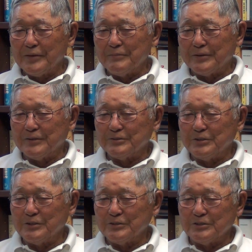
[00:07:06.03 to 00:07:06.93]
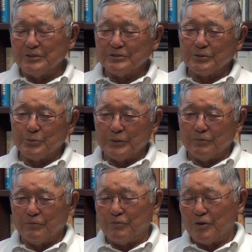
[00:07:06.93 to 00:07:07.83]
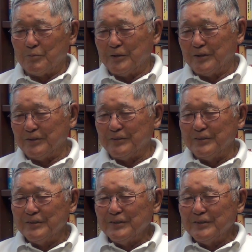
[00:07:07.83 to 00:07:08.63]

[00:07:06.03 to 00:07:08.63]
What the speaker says: because he's quitting farming and